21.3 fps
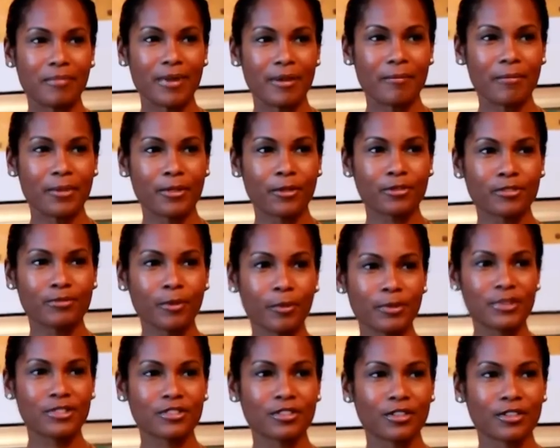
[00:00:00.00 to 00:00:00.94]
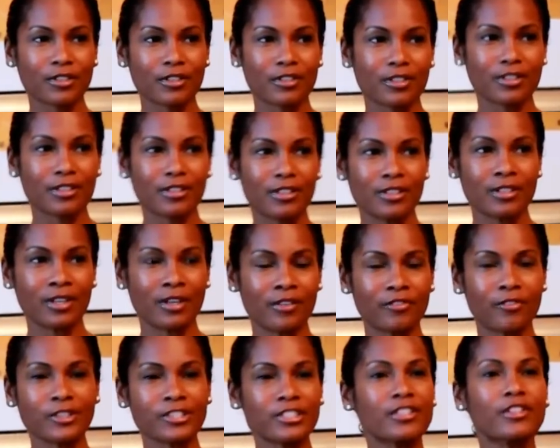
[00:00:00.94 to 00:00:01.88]
But those moments are,
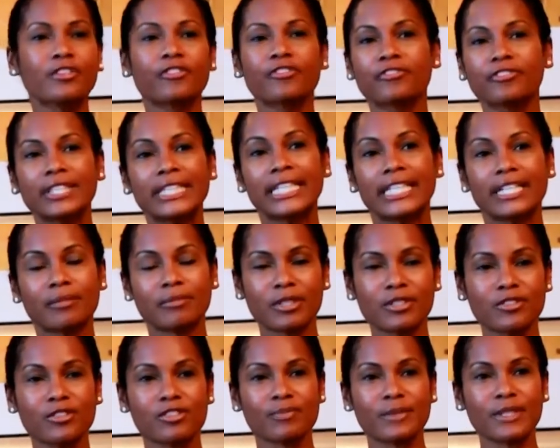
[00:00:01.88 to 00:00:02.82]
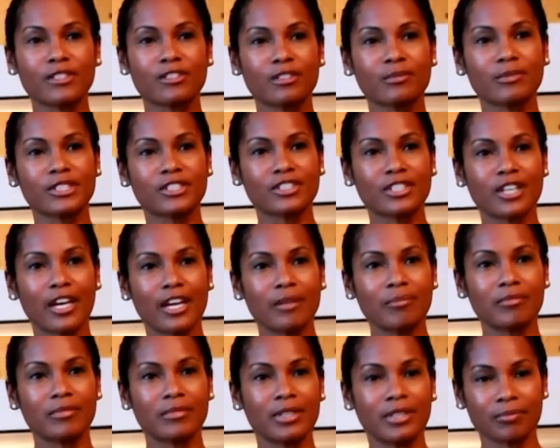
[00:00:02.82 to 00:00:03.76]
unfortunately, they're fleeting because you spend so much
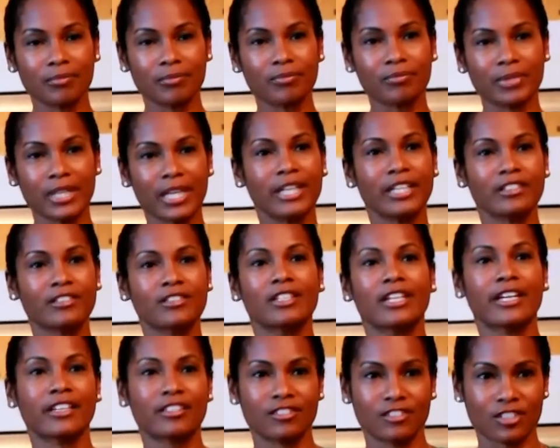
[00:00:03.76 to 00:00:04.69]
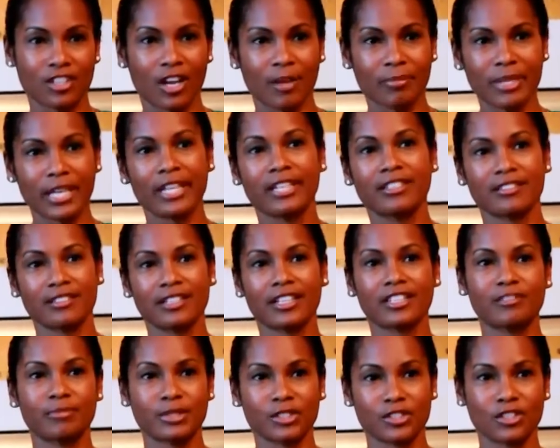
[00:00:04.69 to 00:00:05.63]
time in getting to the next job, getting to the
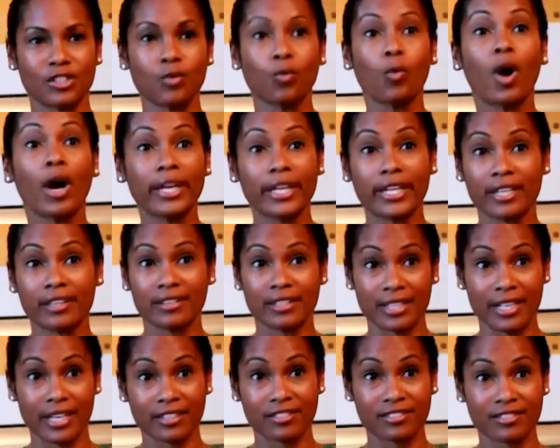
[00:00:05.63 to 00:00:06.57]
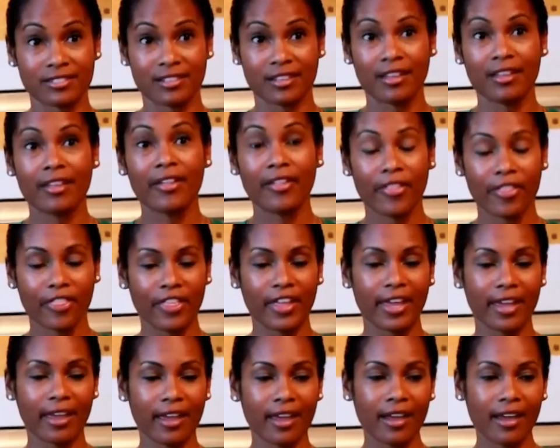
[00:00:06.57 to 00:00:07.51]
next position, and wanting the next
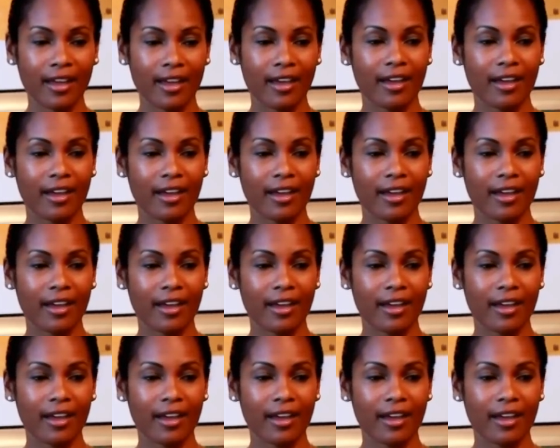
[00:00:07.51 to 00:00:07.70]
thing,